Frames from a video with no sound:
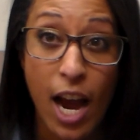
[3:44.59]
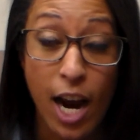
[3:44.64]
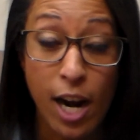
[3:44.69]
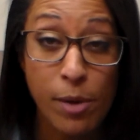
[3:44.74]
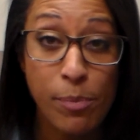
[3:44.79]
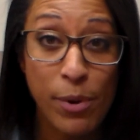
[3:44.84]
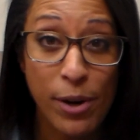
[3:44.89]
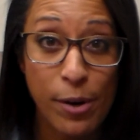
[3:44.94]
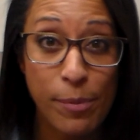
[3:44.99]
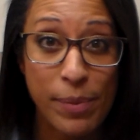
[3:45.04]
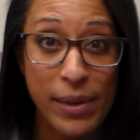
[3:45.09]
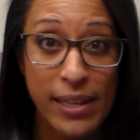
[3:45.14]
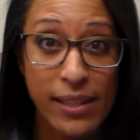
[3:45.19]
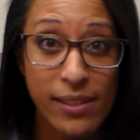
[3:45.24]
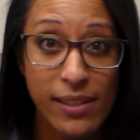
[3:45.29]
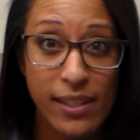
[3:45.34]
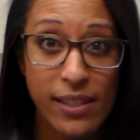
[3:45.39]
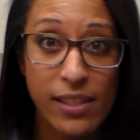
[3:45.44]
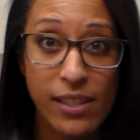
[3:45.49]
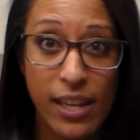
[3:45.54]
Our
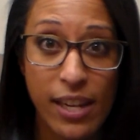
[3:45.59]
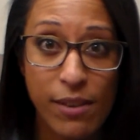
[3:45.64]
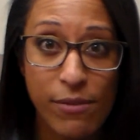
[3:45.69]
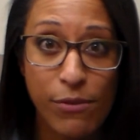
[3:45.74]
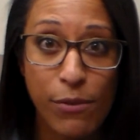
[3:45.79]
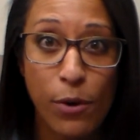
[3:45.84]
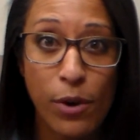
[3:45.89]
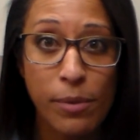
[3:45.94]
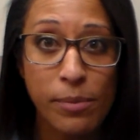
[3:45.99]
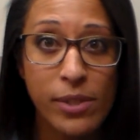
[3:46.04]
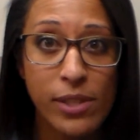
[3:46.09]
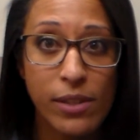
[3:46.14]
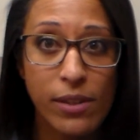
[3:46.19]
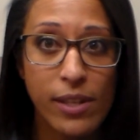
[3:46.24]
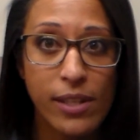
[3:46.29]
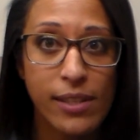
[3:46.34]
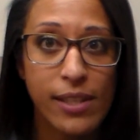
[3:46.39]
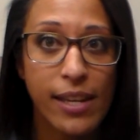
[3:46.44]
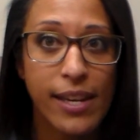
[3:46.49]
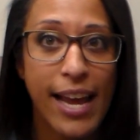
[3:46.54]
purpose is to inform
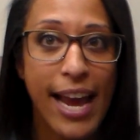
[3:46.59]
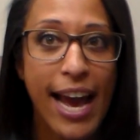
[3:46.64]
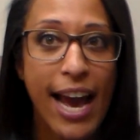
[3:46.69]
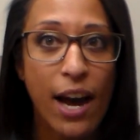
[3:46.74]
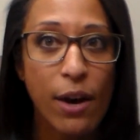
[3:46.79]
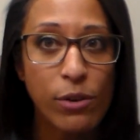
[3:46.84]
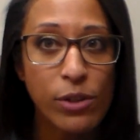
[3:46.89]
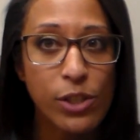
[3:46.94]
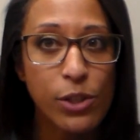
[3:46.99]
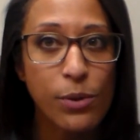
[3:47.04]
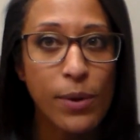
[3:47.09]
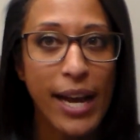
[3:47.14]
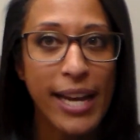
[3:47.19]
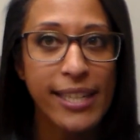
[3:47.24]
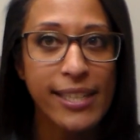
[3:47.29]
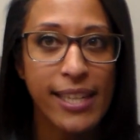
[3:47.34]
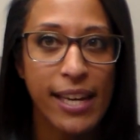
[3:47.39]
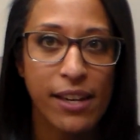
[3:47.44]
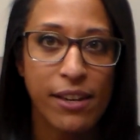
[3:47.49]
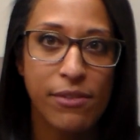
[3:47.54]
students on how to
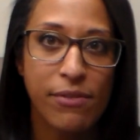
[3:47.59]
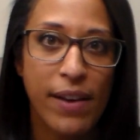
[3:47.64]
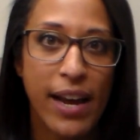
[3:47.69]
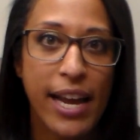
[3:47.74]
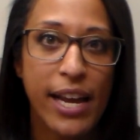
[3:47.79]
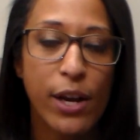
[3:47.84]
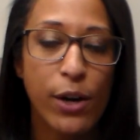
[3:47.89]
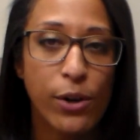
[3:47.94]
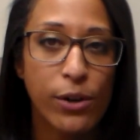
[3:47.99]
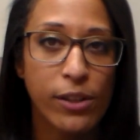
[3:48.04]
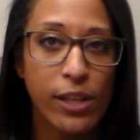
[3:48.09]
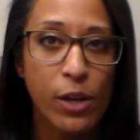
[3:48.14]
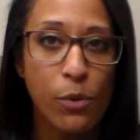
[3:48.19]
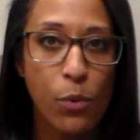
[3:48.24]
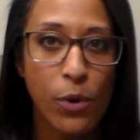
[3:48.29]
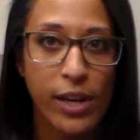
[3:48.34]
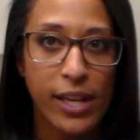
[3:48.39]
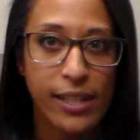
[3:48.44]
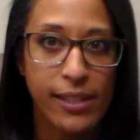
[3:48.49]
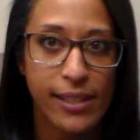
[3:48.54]
identify early
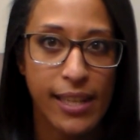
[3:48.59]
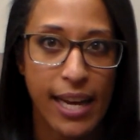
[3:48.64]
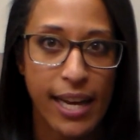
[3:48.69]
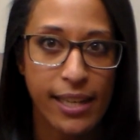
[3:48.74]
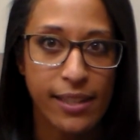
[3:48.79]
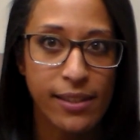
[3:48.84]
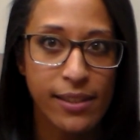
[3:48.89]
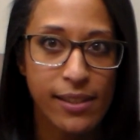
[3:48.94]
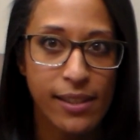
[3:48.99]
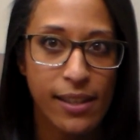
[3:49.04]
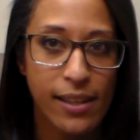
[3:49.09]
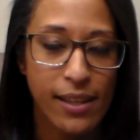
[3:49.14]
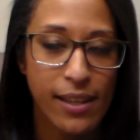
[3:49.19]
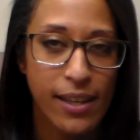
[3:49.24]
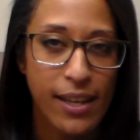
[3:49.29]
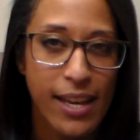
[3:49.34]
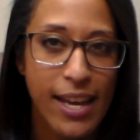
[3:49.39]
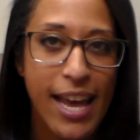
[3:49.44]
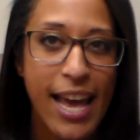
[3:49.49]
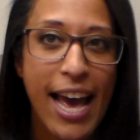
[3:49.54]
warning signs,
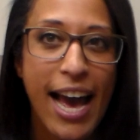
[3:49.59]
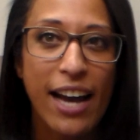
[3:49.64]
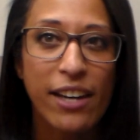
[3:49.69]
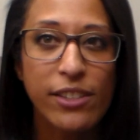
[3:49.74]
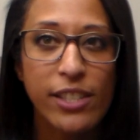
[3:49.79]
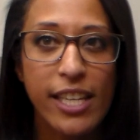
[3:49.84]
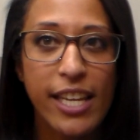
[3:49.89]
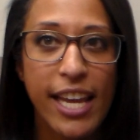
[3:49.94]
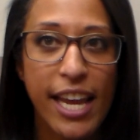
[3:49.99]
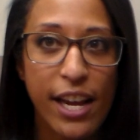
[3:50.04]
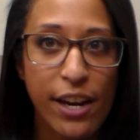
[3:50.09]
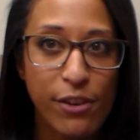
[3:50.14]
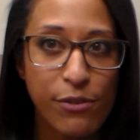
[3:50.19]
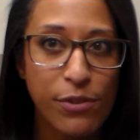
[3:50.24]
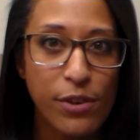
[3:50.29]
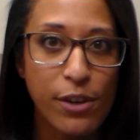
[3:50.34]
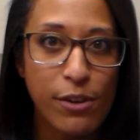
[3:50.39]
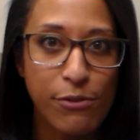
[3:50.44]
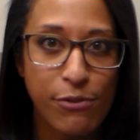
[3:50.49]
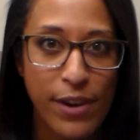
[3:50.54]
how to care
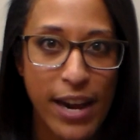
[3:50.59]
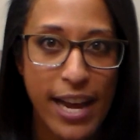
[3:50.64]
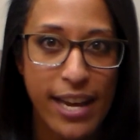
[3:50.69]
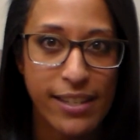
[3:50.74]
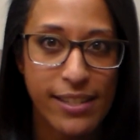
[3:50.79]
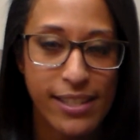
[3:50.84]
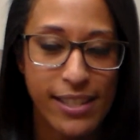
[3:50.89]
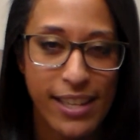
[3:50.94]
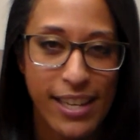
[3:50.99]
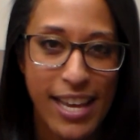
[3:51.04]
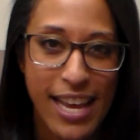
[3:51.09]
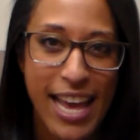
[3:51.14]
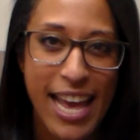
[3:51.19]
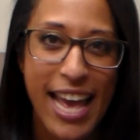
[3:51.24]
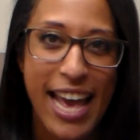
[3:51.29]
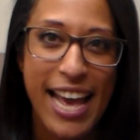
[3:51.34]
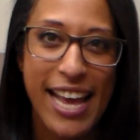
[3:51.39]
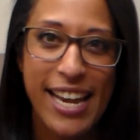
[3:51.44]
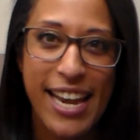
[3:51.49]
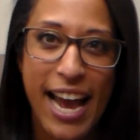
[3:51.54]
for a friend,
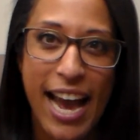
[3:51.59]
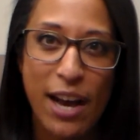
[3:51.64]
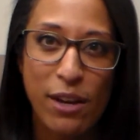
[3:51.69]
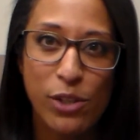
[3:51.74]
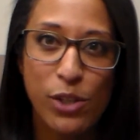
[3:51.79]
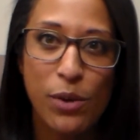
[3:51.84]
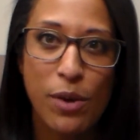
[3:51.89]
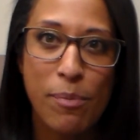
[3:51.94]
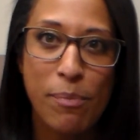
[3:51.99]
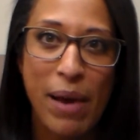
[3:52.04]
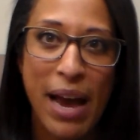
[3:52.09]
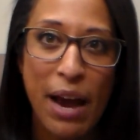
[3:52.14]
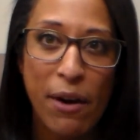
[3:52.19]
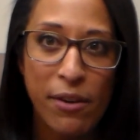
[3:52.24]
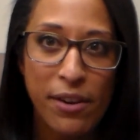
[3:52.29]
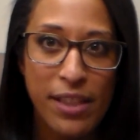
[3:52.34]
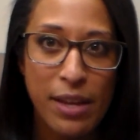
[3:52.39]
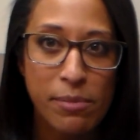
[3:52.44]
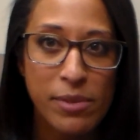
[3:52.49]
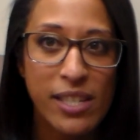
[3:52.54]
and how to
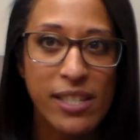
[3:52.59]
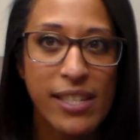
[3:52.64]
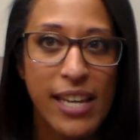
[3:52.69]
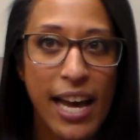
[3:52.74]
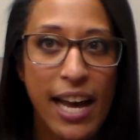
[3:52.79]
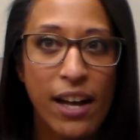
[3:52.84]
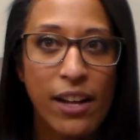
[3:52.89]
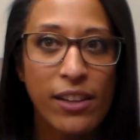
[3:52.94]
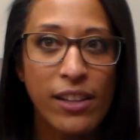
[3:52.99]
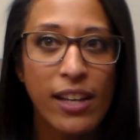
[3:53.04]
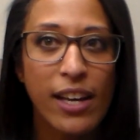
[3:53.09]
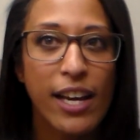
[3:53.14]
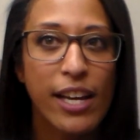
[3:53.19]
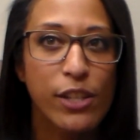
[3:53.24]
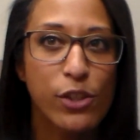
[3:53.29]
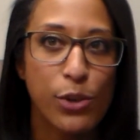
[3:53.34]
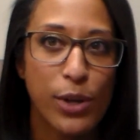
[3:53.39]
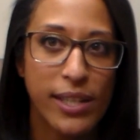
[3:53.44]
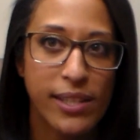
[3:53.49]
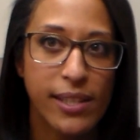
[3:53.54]
empower them to tell
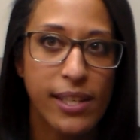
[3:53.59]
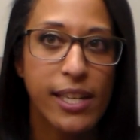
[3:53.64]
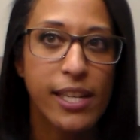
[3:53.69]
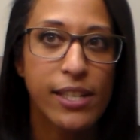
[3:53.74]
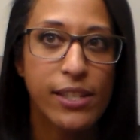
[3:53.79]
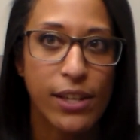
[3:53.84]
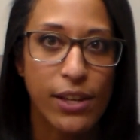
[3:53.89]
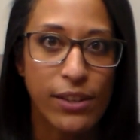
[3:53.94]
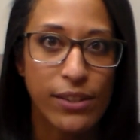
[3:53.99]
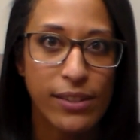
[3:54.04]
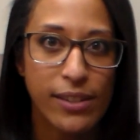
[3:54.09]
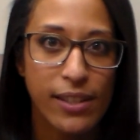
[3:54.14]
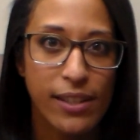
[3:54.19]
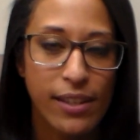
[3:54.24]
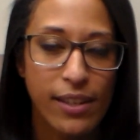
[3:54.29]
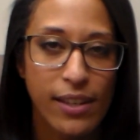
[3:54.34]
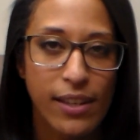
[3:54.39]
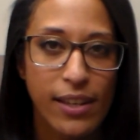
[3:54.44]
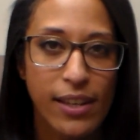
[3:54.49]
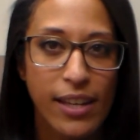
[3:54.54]
a trusted adult.
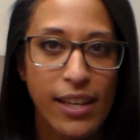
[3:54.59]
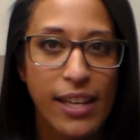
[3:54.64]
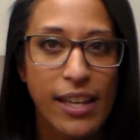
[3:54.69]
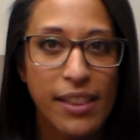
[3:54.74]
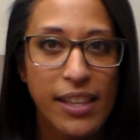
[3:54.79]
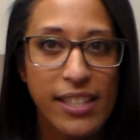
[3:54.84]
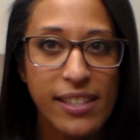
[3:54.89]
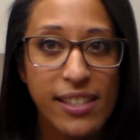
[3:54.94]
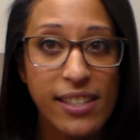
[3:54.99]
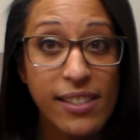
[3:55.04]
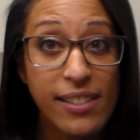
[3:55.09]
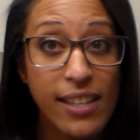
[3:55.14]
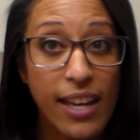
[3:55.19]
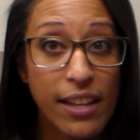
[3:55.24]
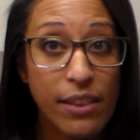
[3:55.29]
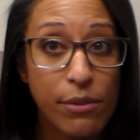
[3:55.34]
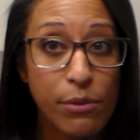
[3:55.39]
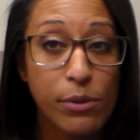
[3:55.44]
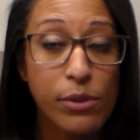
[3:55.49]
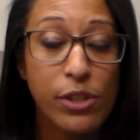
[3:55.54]
This is
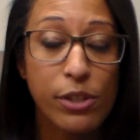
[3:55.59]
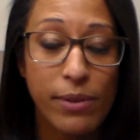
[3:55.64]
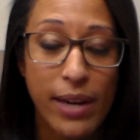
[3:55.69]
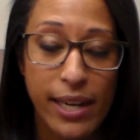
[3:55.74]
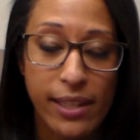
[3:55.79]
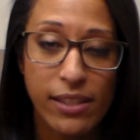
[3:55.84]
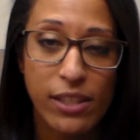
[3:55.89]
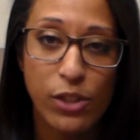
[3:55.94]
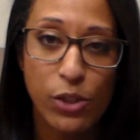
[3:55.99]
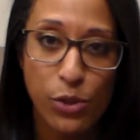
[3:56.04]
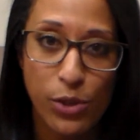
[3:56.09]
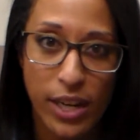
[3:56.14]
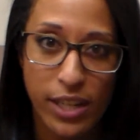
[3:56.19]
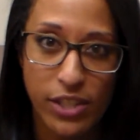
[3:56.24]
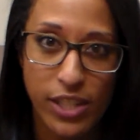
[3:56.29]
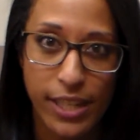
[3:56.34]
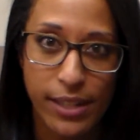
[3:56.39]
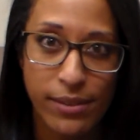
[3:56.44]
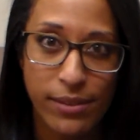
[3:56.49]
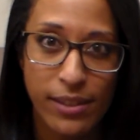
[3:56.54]
done through direct
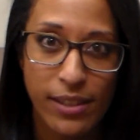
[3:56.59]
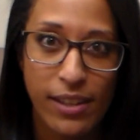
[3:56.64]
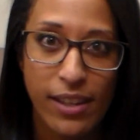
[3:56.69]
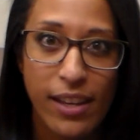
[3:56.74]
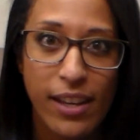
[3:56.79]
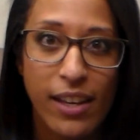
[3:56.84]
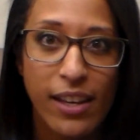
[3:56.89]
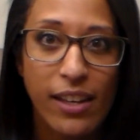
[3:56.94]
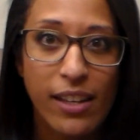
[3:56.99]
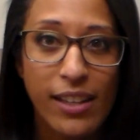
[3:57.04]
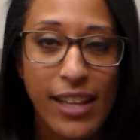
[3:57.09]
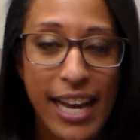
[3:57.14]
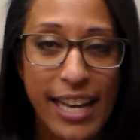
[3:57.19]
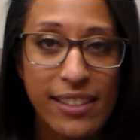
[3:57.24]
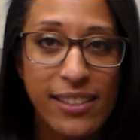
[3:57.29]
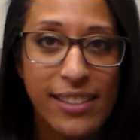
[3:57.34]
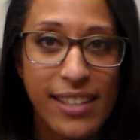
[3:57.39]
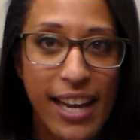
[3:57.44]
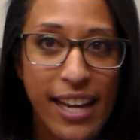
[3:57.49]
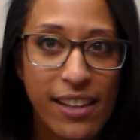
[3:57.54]
instruction,
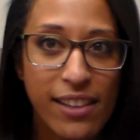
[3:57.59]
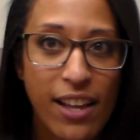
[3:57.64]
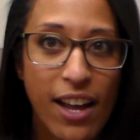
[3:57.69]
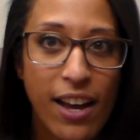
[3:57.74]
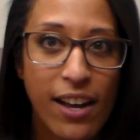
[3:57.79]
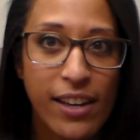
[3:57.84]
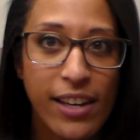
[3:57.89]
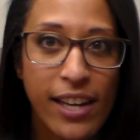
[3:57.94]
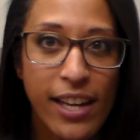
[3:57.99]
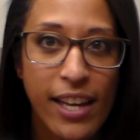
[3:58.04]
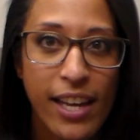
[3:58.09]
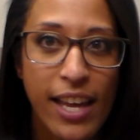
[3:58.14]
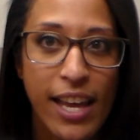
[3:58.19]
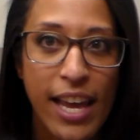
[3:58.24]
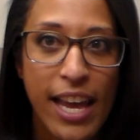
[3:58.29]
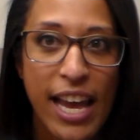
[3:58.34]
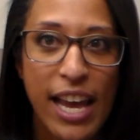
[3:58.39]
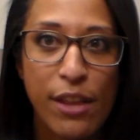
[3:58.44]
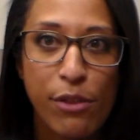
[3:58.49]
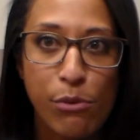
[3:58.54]
class dialogue,
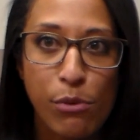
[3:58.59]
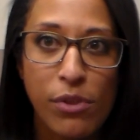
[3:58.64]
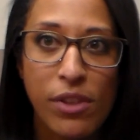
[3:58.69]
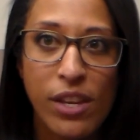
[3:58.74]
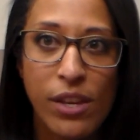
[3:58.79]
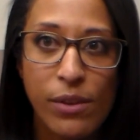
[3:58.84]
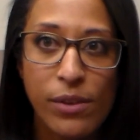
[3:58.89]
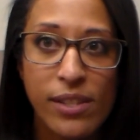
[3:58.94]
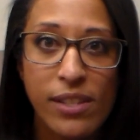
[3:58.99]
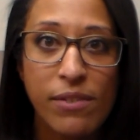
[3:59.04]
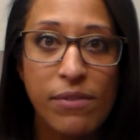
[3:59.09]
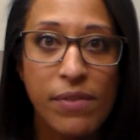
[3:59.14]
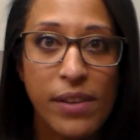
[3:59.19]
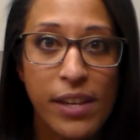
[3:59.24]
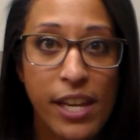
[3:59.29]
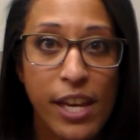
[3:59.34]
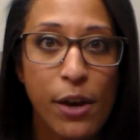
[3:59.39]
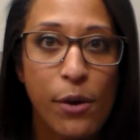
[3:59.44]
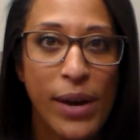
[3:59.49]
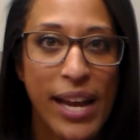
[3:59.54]
and through the use of
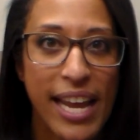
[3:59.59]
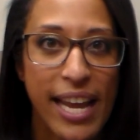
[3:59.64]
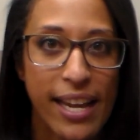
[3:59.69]
video